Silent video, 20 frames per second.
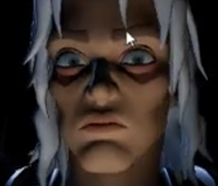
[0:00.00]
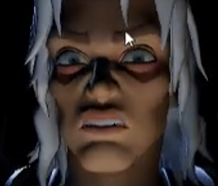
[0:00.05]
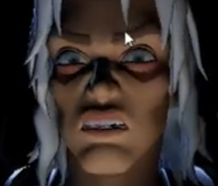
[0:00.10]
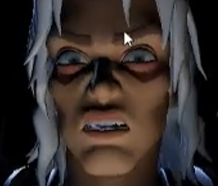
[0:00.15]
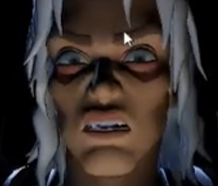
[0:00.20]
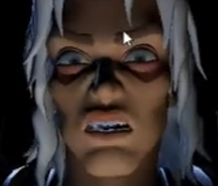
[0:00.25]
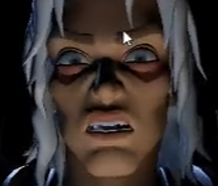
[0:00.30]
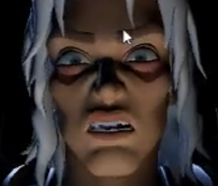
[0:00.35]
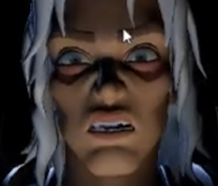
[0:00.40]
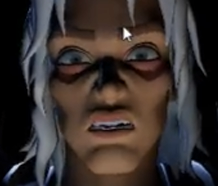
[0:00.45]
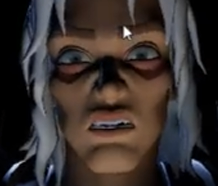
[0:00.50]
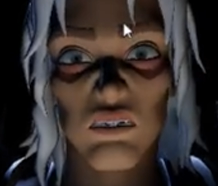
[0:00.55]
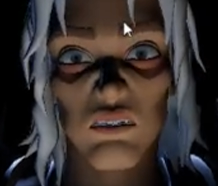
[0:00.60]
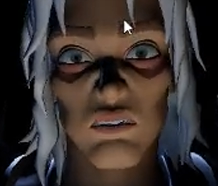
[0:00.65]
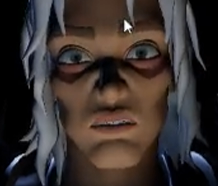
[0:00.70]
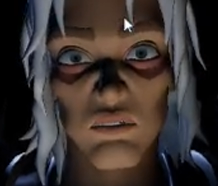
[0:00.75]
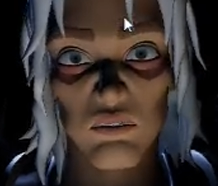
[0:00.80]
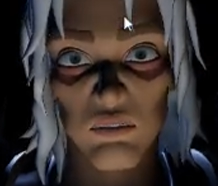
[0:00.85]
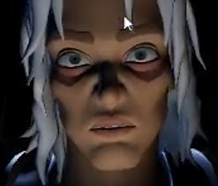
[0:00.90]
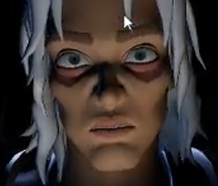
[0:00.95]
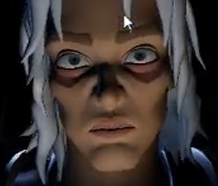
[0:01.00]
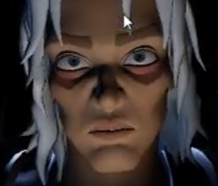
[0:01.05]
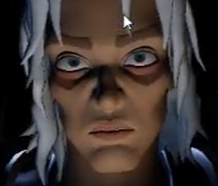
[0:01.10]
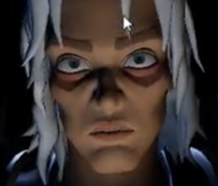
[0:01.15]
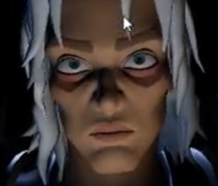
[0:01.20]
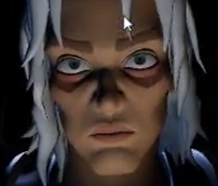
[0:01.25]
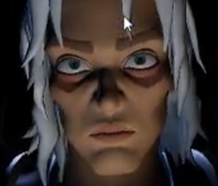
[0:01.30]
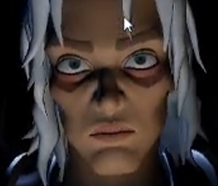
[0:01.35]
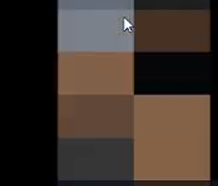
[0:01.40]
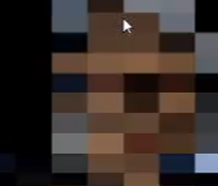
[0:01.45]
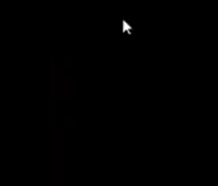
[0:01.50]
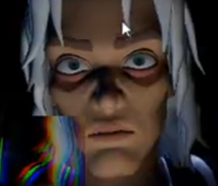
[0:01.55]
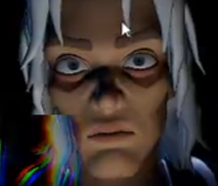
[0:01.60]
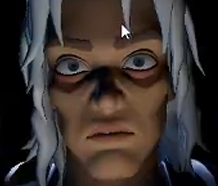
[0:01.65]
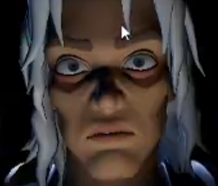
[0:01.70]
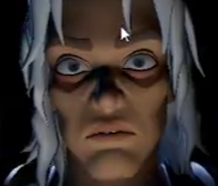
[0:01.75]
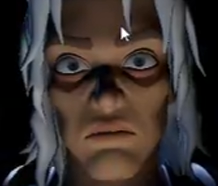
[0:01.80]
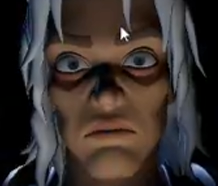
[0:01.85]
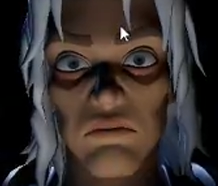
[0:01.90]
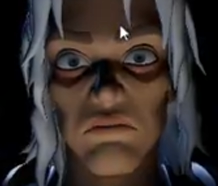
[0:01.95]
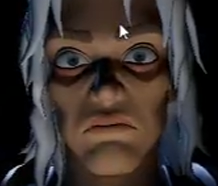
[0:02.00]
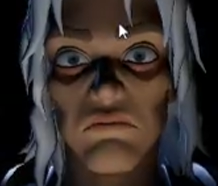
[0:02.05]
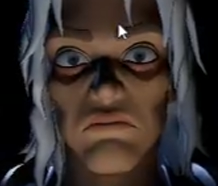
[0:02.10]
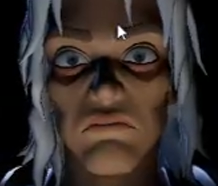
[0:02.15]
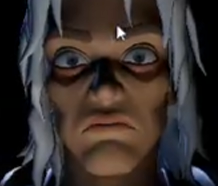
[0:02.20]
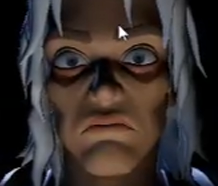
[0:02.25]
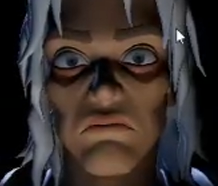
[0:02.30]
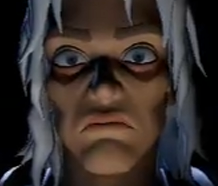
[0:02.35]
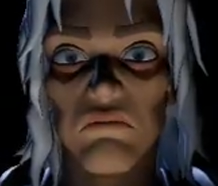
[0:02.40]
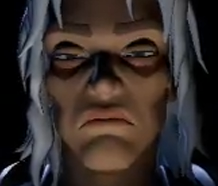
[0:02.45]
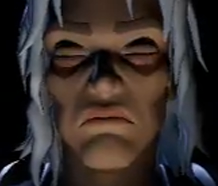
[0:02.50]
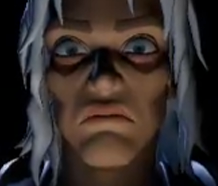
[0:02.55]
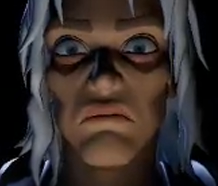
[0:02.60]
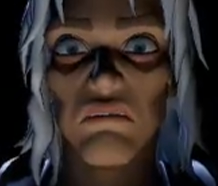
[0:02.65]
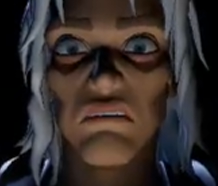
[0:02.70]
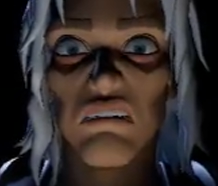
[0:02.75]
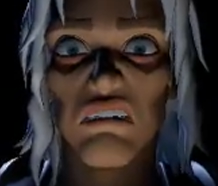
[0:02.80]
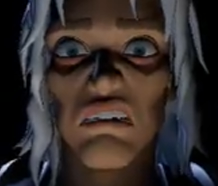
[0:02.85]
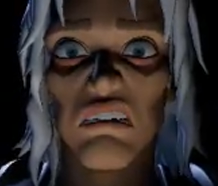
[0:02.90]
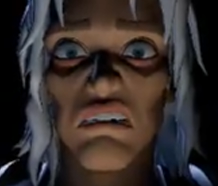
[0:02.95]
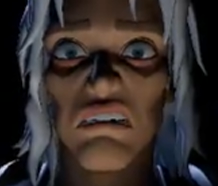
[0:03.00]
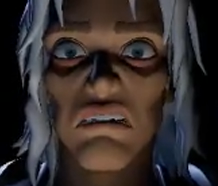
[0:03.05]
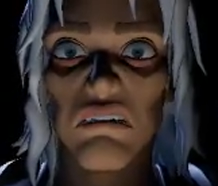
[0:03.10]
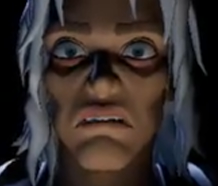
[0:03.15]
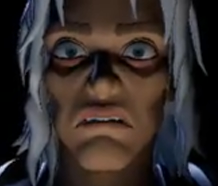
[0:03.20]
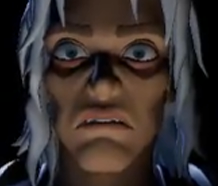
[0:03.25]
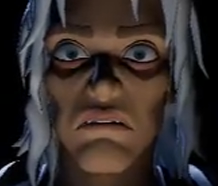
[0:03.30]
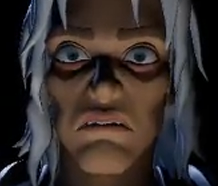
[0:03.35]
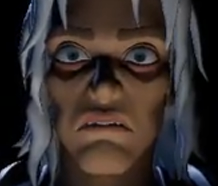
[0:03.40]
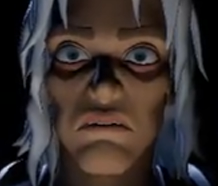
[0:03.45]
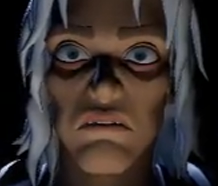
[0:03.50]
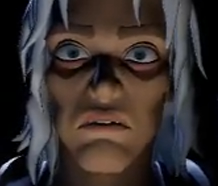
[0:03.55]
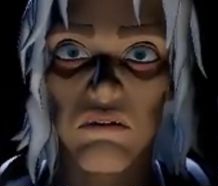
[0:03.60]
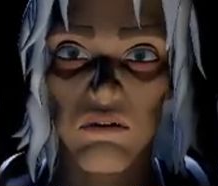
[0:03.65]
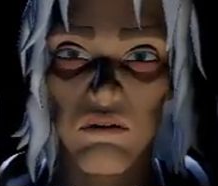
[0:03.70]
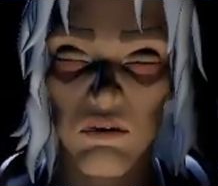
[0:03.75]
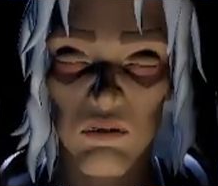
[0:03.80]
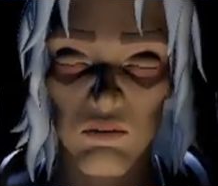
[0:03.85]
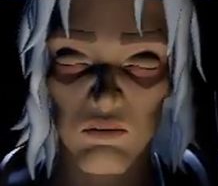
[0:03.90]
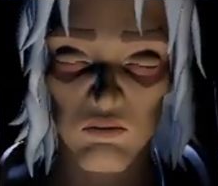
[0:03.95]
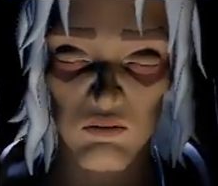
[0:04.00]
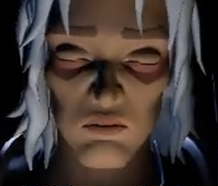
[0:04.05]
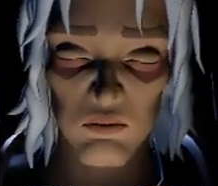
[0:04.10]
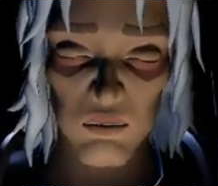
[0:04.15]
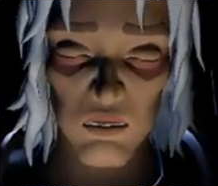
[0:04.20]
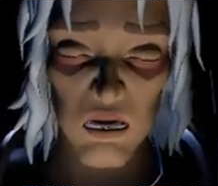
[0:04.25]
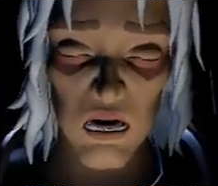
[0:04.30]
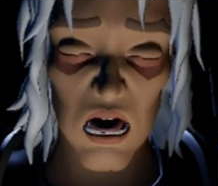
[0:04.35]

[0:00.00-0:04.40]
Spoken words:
Whenever I see faces like that, I always go back to Mario 64.